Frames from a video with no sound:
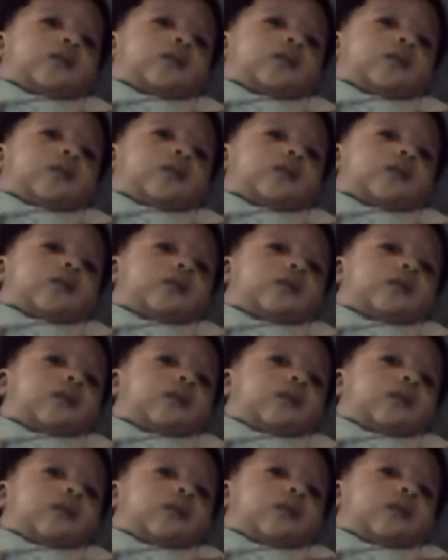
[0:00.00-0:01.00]

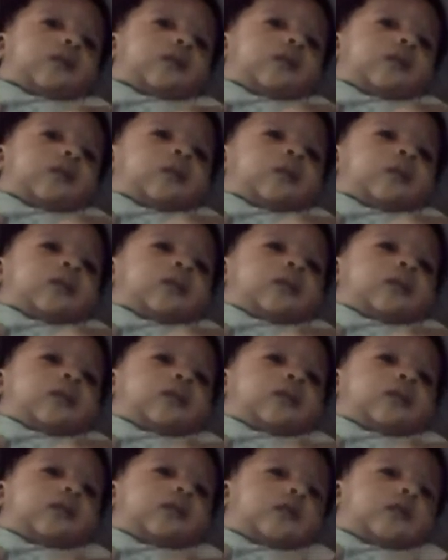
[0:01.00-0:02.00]

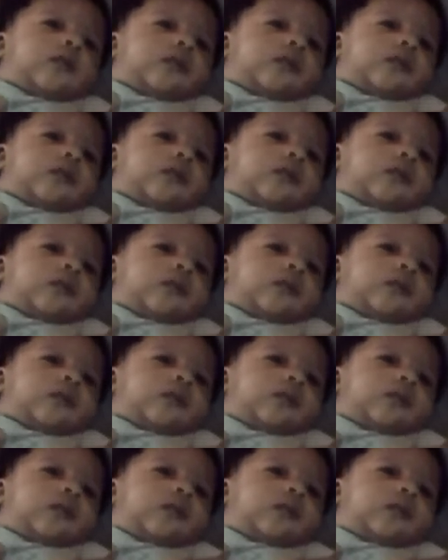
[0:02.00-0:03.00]

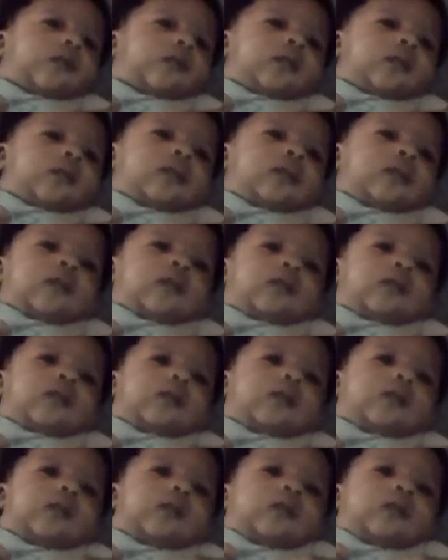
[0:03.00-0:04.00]

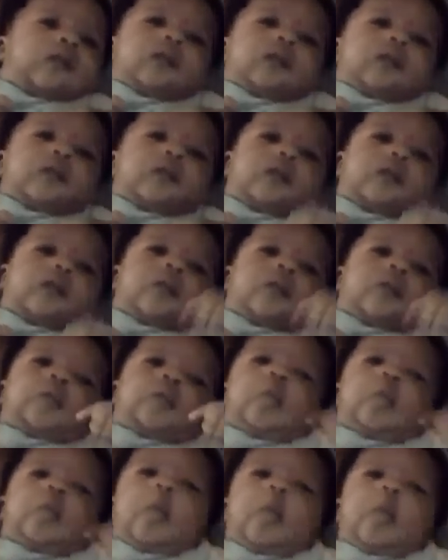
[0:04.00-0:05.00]

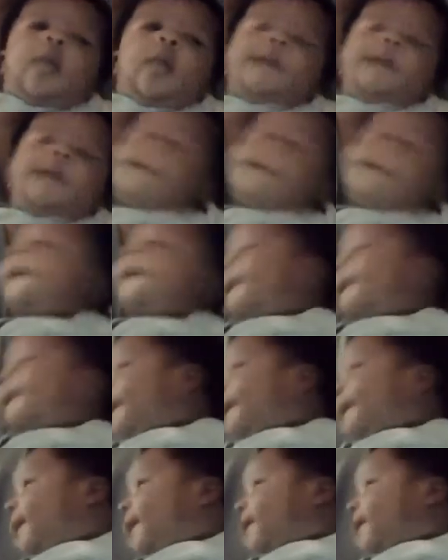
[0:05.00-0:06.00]

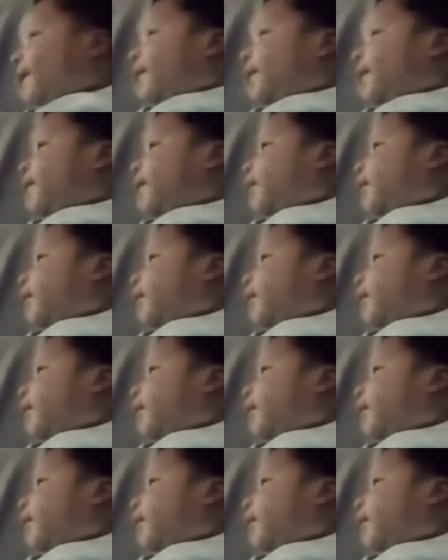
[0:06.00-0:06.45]
[no speech]